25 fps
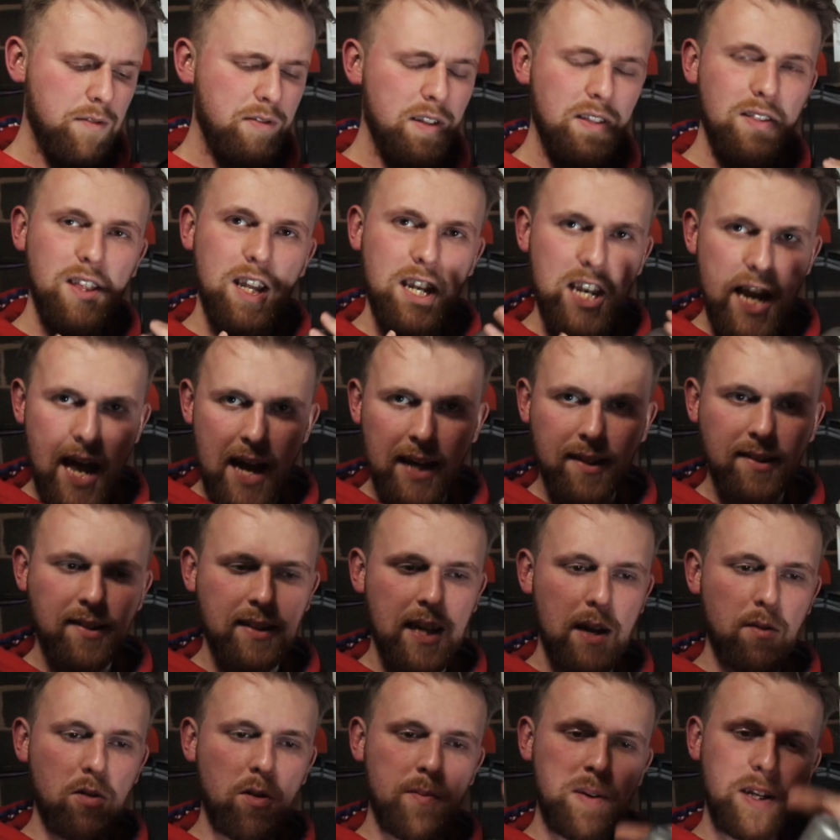think the next
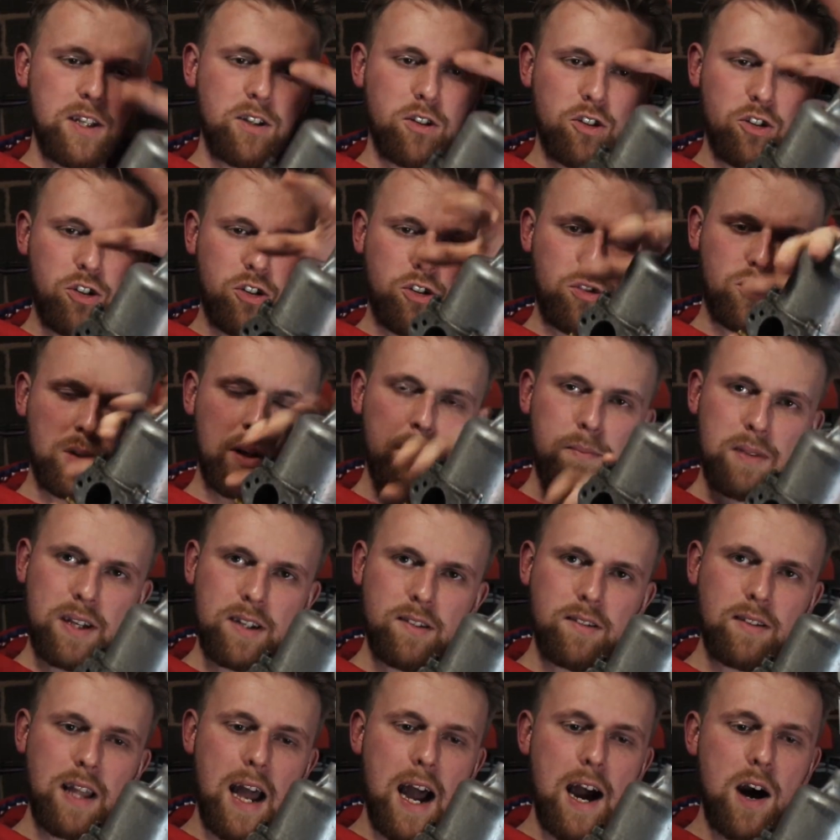step will be to strip
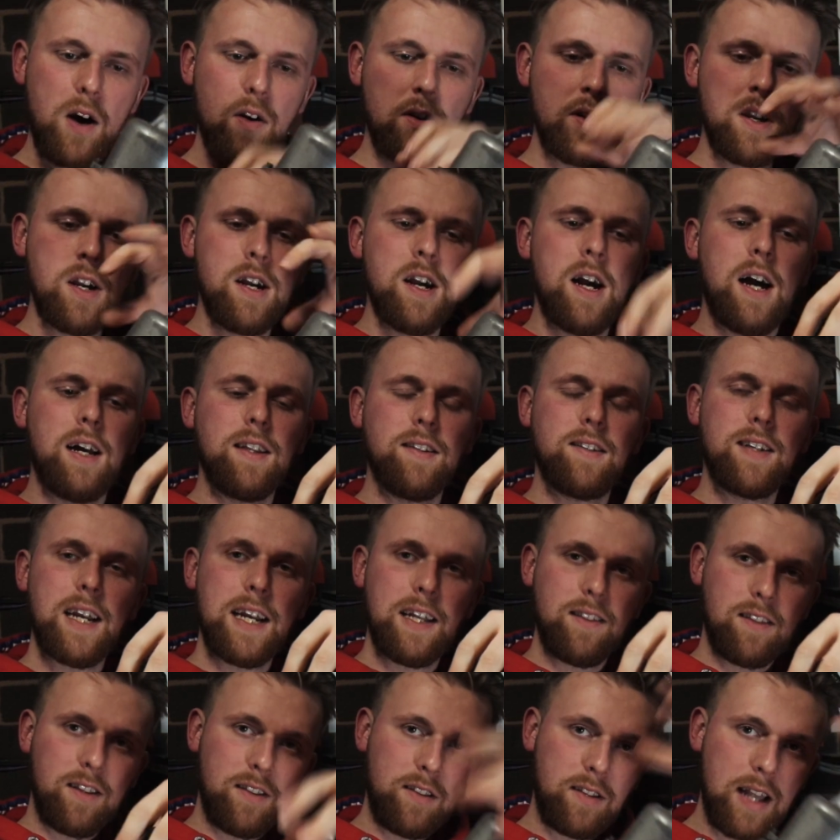this down and
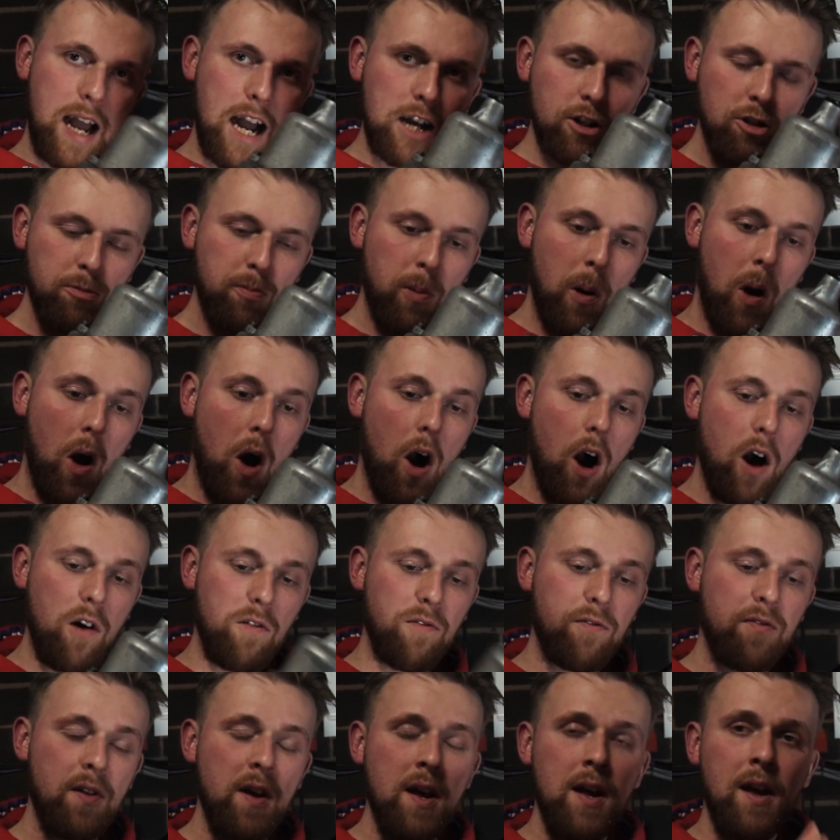take the dashpot
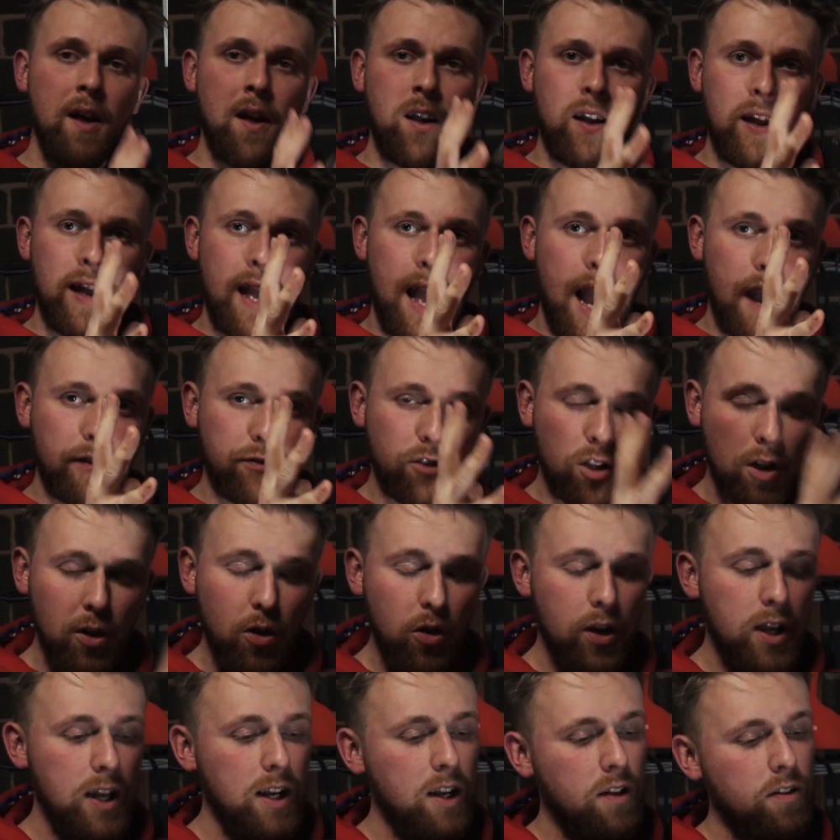off. After
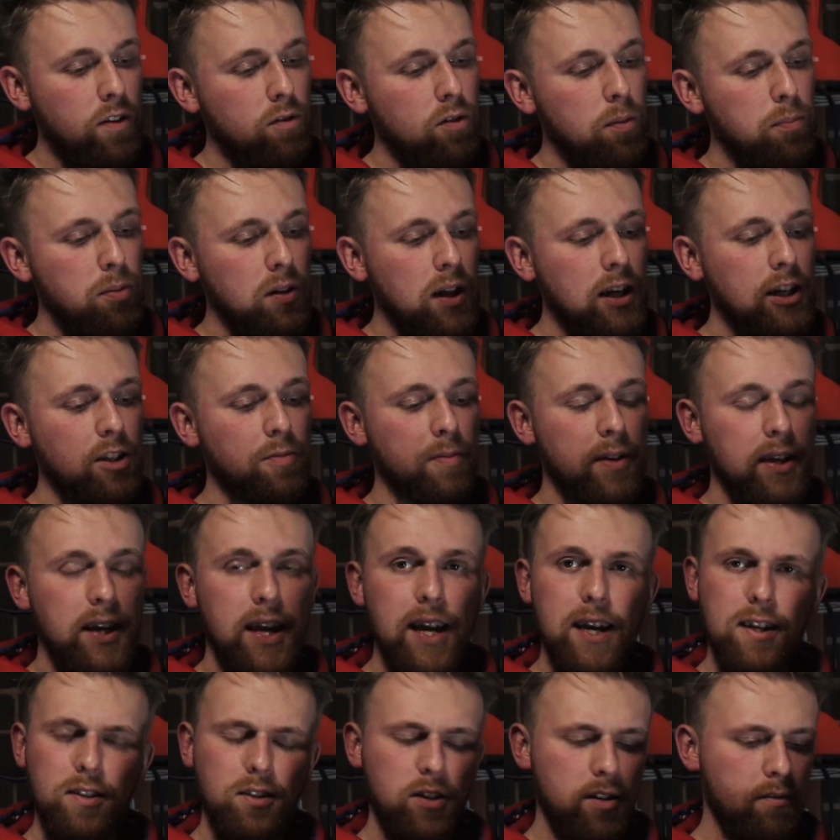looking at the replacement
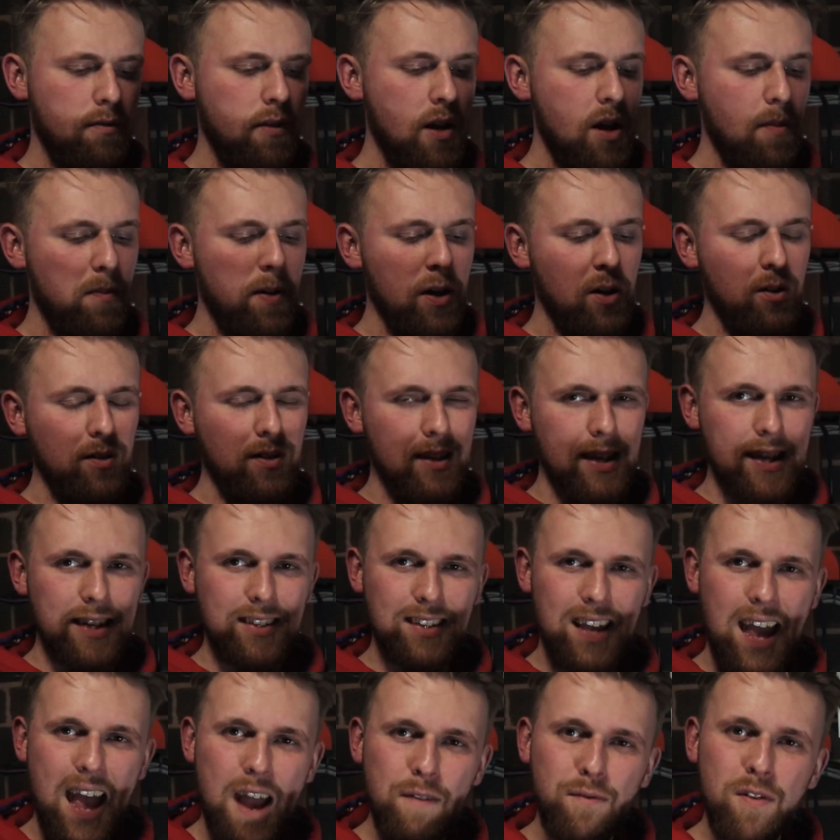kits to rebuild
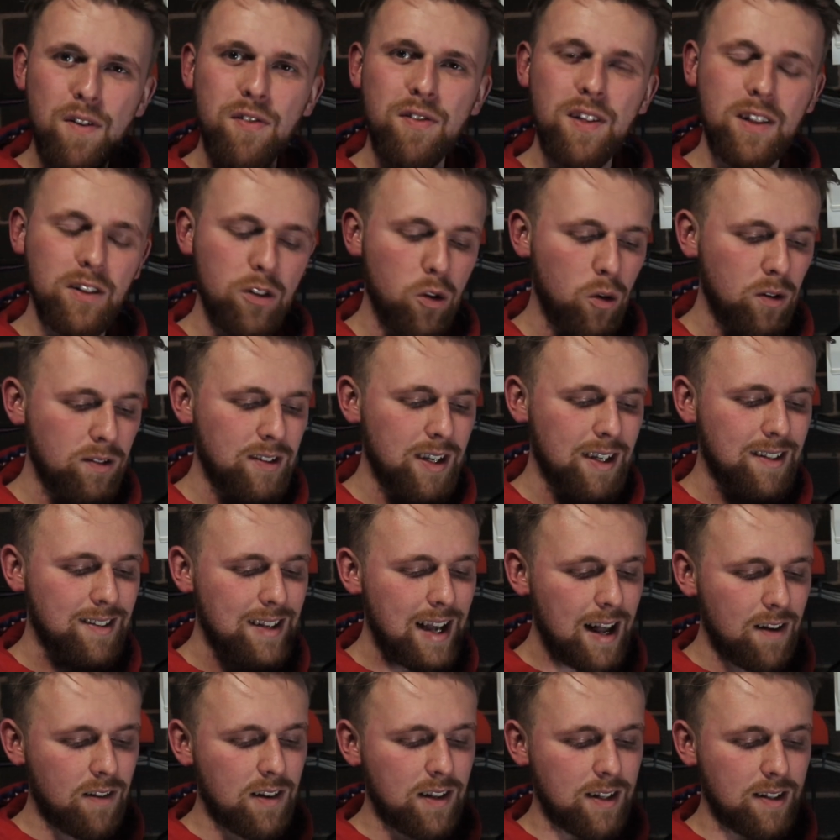these, everything looks
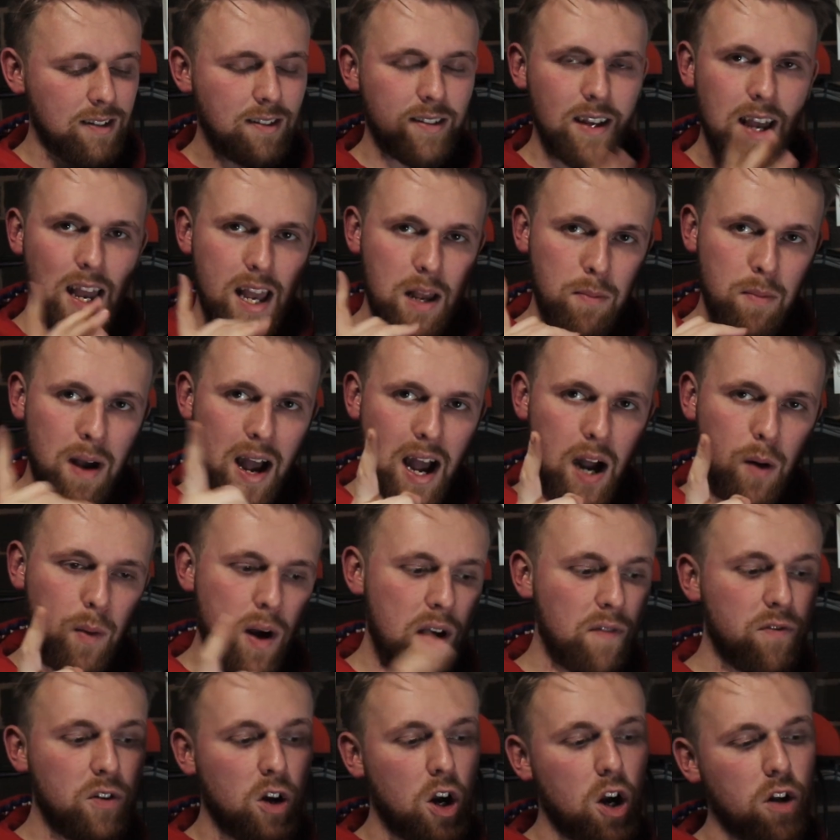exactly the same.
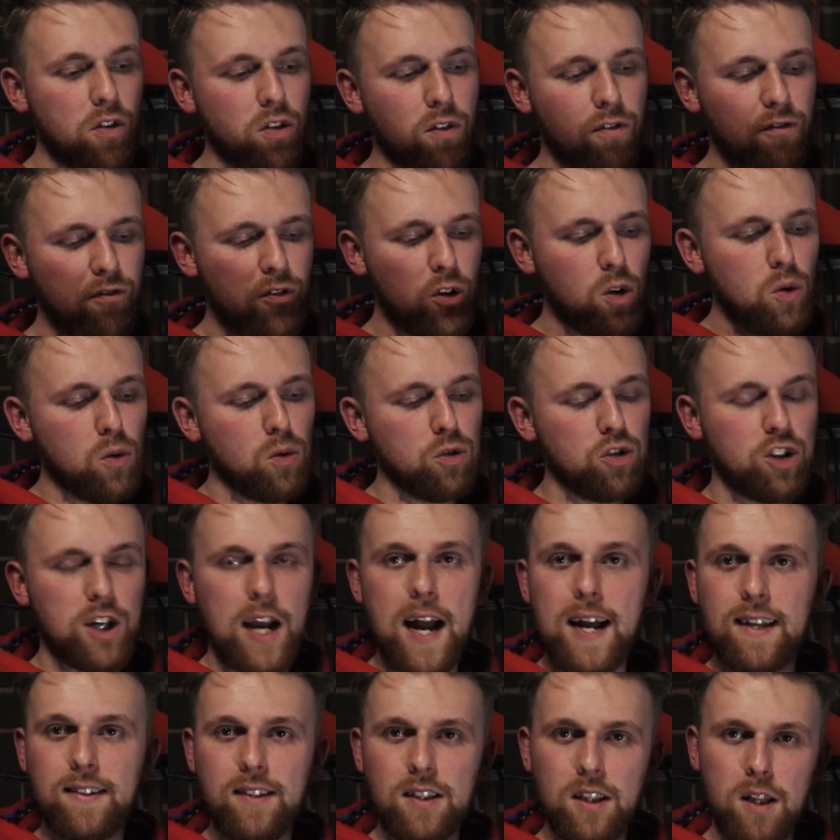However, the fuel
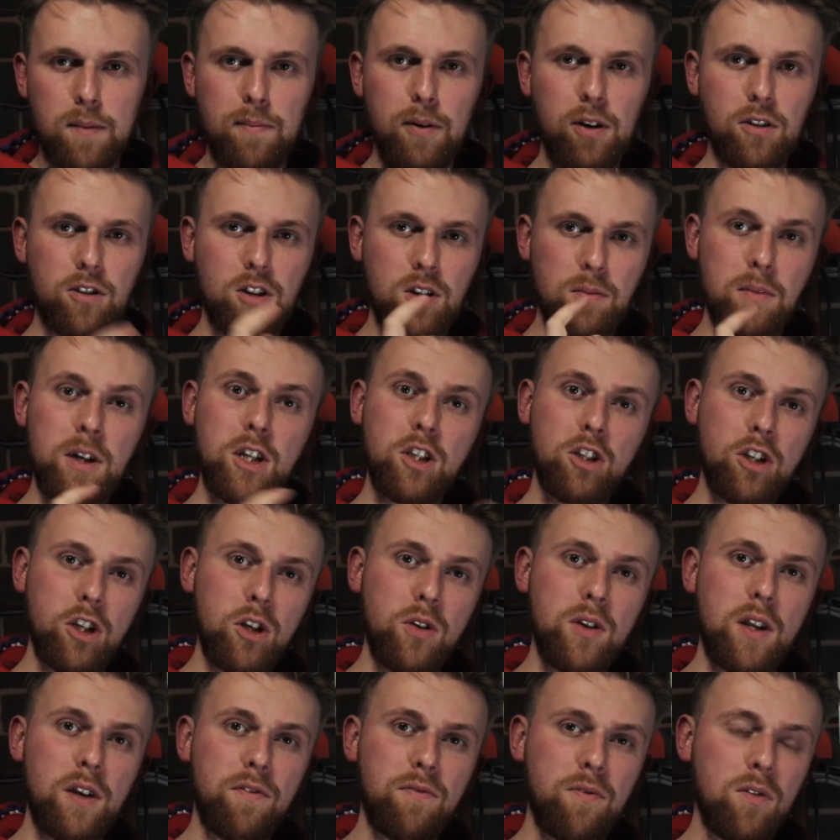jets in the bottom are
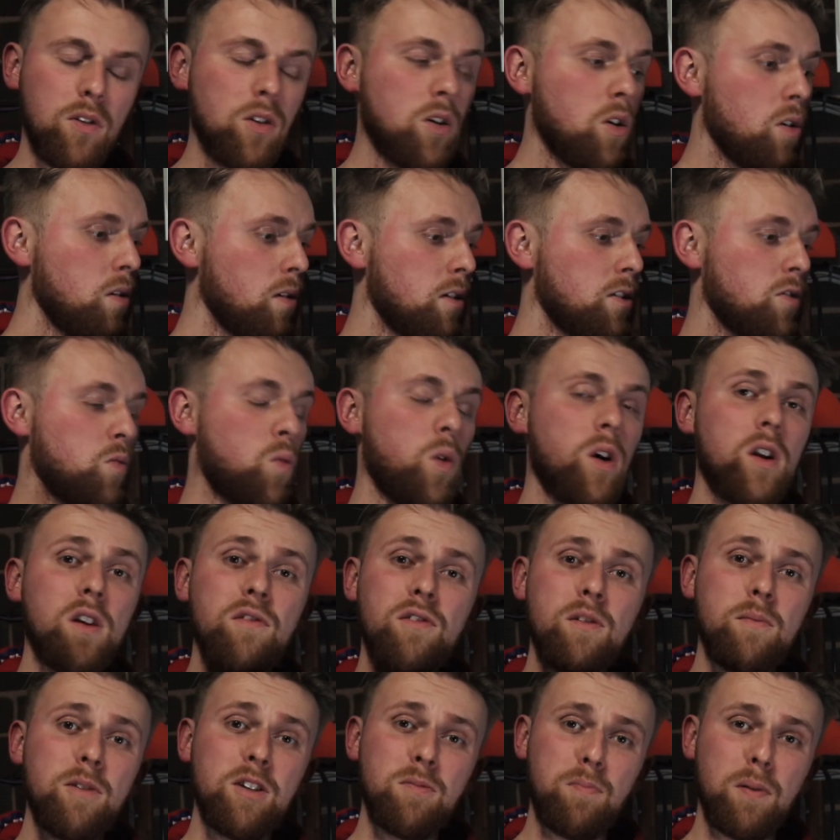two different colours. One of
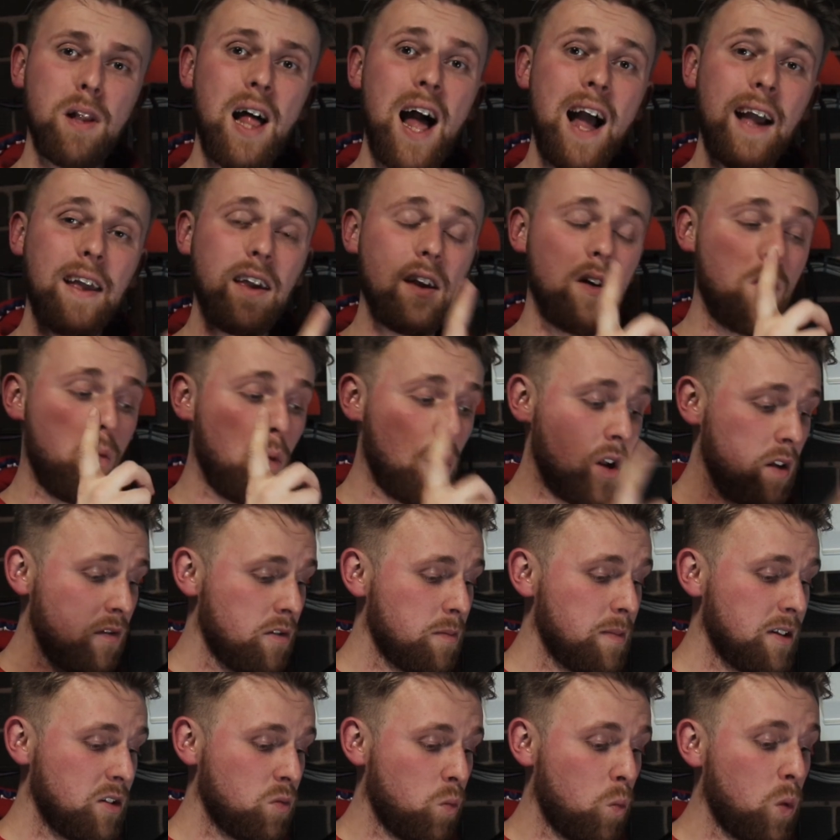them is black and one of
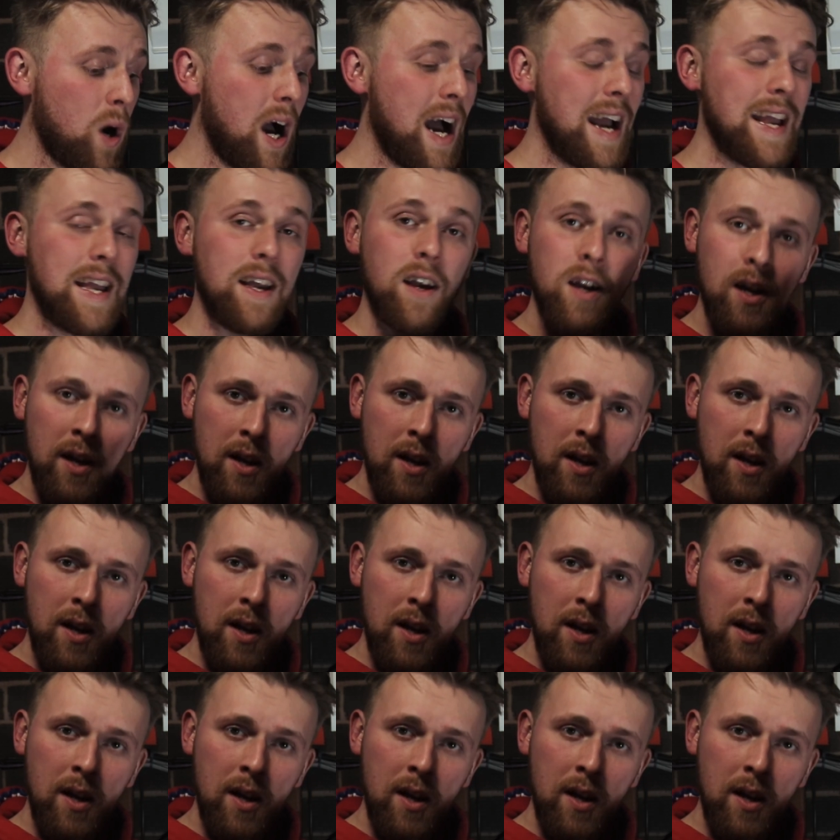them is white.